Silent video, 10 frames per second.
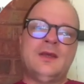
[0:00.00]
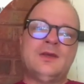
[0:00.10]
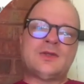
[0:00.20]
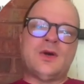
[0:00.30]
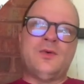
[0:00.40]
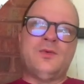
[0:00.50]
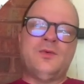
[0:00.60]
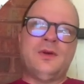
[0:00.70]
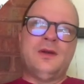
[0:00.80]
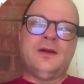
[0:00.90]
So
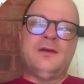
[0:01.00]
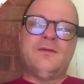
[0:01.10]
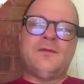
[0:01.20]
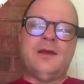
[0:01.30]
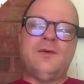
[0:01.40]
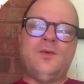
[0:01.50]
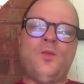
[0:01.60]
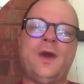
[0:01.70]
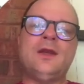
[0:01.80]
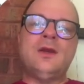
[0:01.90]

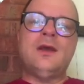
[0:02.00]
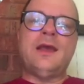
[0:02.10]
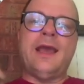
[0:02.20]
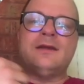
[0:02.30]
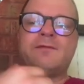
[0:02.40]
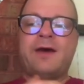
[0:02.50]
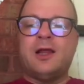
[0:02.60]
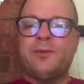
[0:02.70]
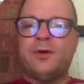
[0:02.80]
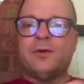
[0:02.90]
when a
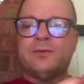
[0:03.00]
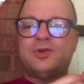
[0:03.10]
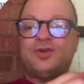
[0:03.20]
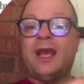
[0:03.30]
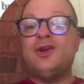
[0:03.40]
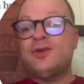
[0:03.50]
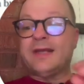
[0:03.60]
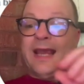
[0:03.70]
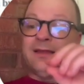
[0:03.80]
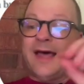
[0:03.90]
developer
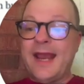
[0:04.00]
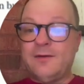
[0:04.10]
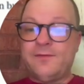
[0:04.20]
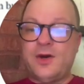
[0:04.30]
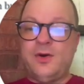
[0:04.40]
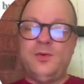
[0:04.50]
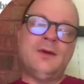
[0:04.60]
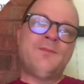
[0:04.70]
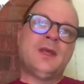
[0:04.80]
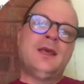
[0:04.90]
changes a line of code,
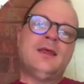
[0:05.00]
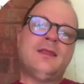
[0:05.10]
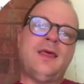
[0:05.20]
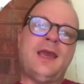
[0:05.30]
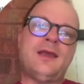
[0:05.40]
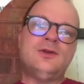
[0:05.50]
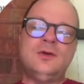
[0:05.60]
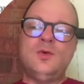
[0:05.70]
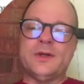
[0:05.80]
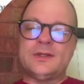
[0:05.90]
they can
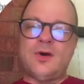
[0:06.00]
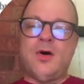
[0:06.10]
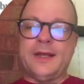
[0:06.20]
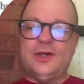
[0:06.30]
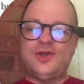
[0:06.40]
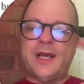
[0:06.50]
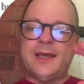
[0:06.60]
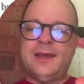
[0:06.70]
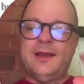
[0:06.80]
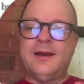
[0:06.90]
do what's called a
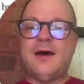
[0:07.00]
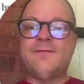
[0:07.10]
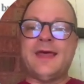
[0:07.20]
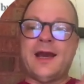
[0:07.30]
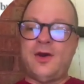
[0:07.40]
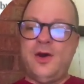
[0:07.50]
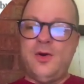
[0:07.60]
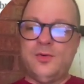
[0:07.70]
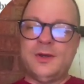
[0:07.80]
check-in of that code.